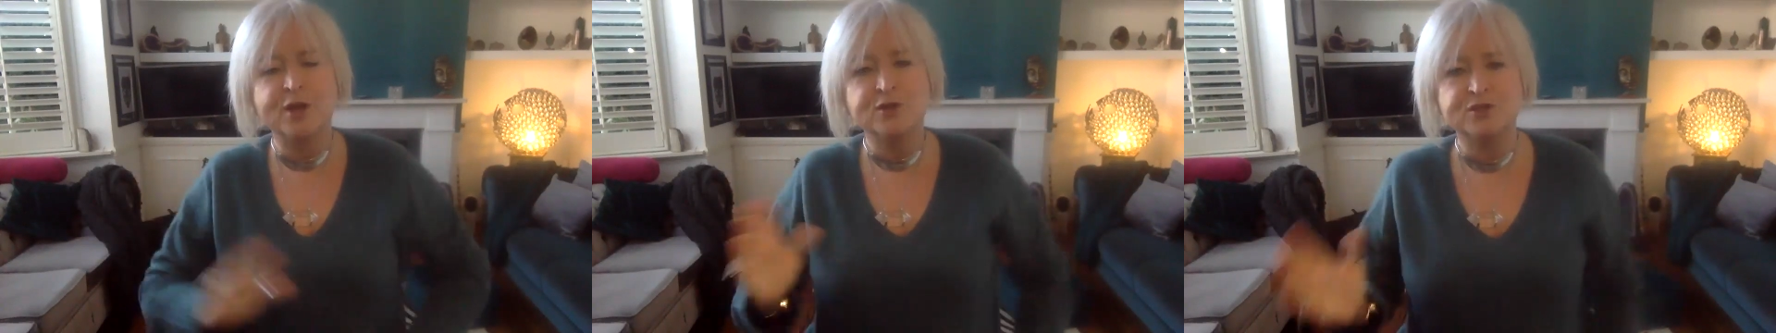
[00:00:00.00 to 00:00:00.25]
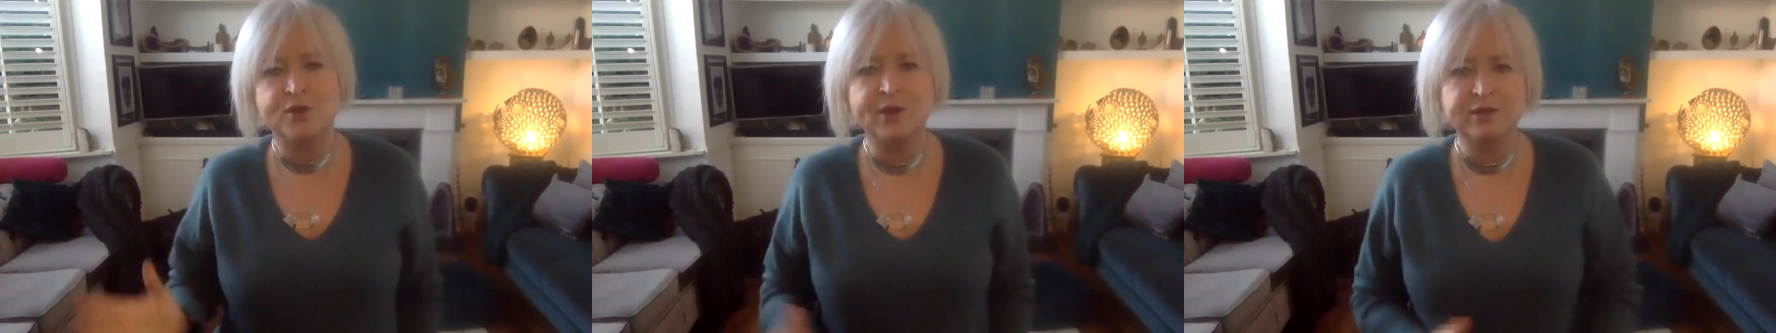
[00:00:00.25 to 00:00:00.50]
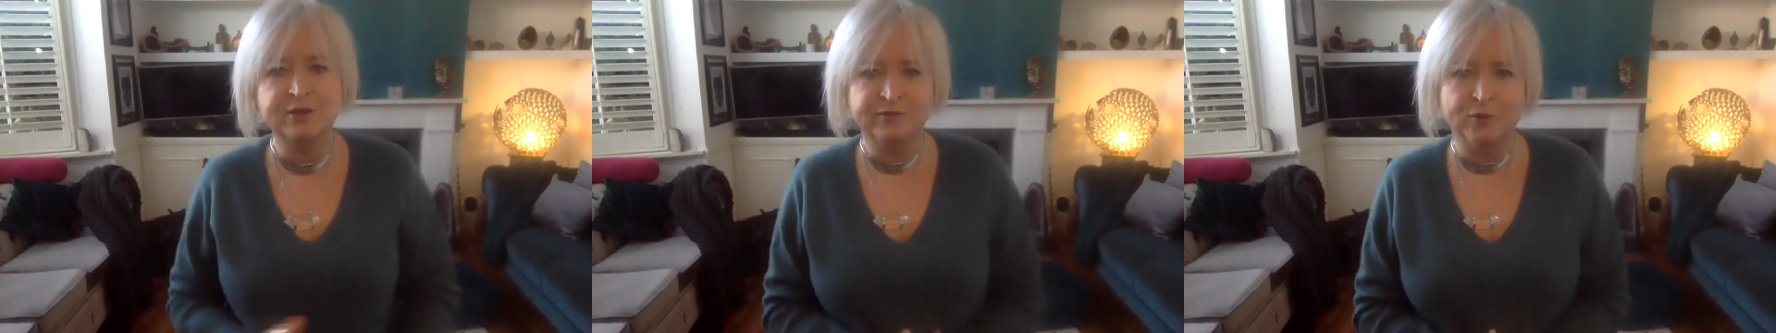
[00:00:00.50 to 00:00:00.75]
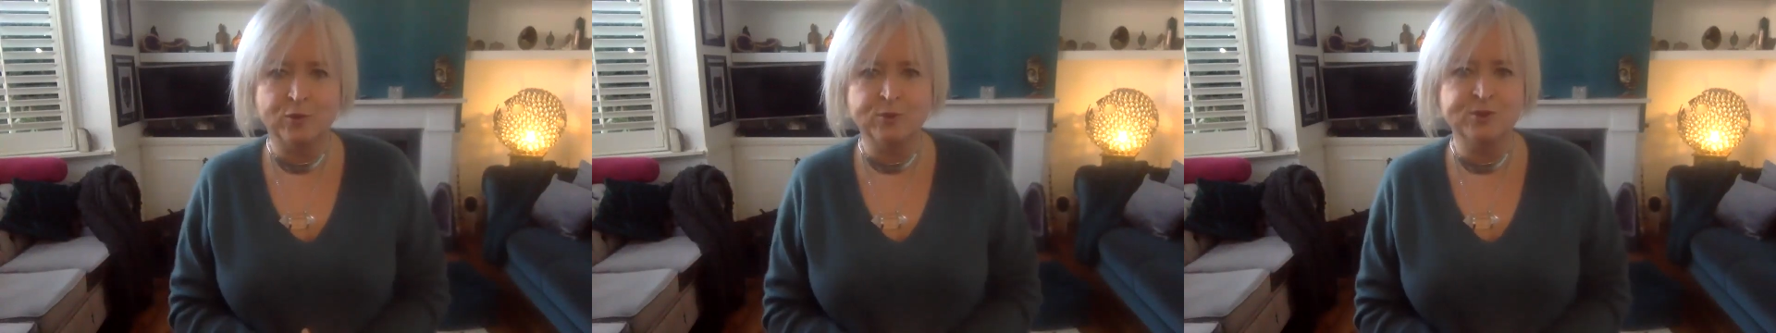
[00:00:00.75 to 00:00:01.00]
So I look
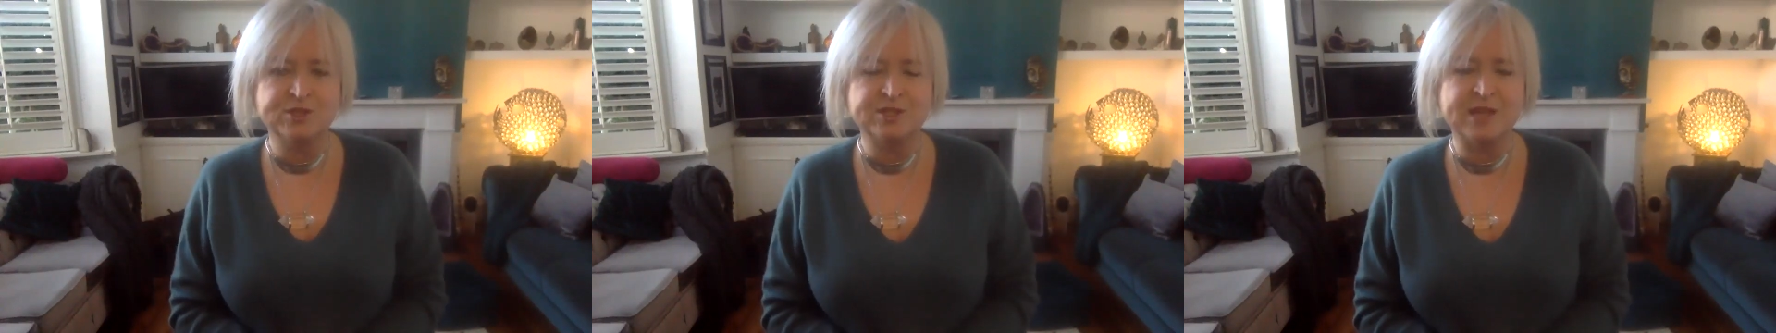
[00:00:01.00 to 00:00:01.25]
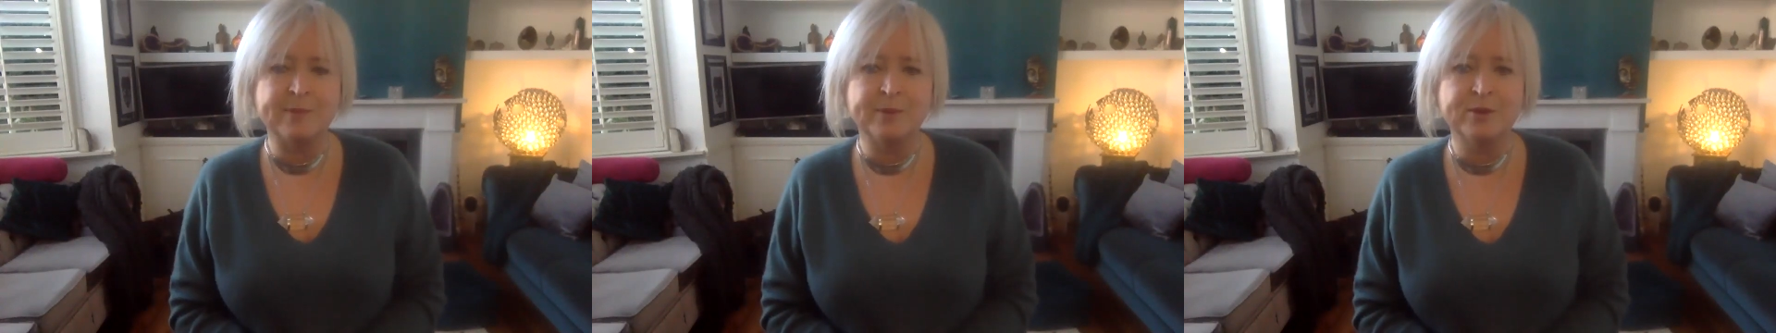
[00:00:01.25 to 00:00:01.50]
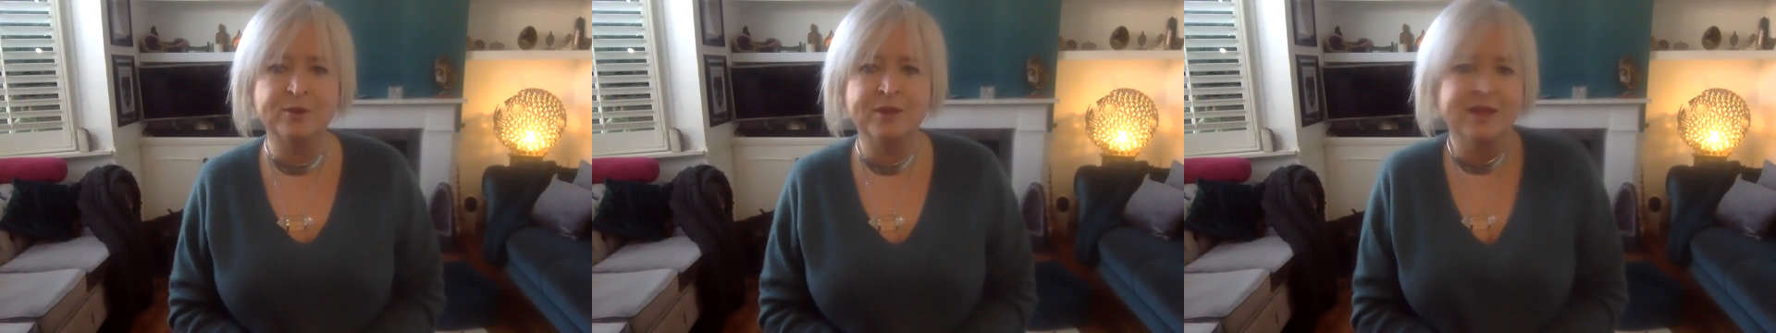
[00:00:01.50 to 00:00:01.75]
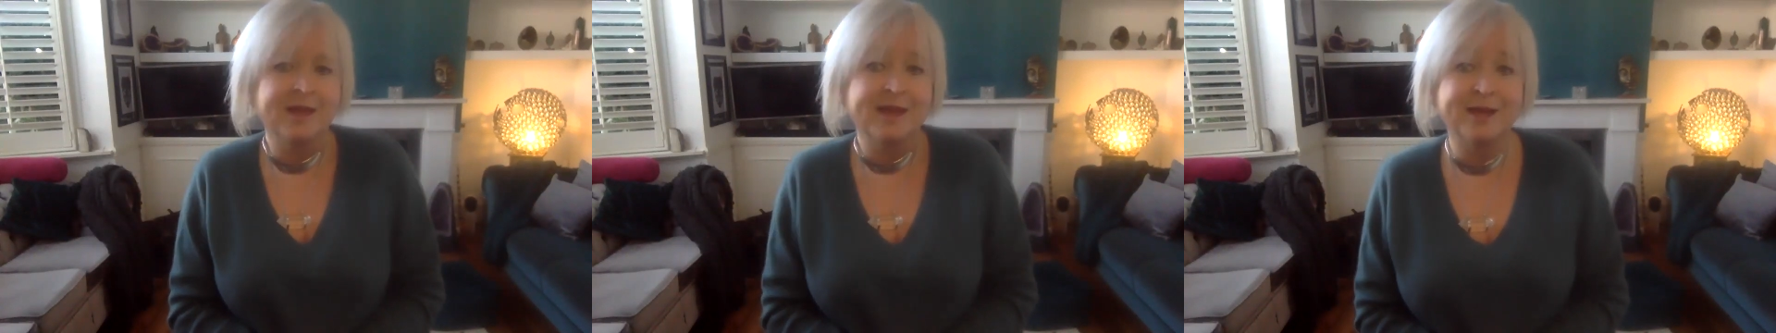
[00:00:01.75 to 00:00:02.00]
forward to tapping,
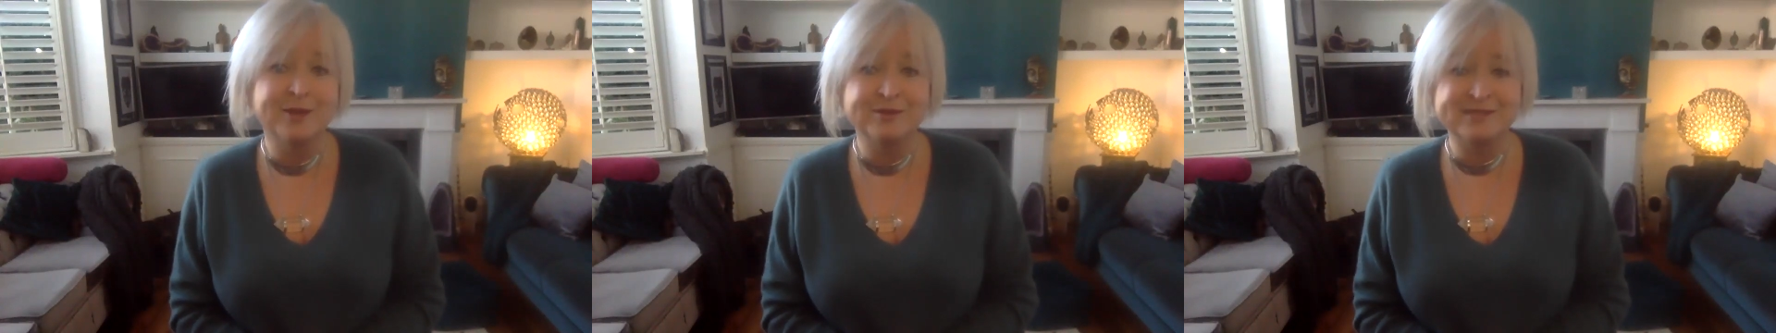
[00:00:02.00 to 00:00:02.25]
um,